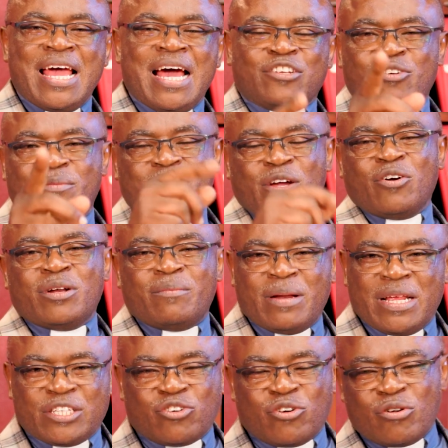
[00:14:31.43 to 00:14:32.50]
And so may God
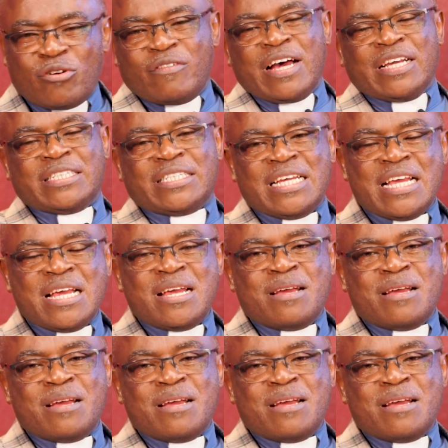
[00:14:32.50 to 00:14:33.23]
bless all of us.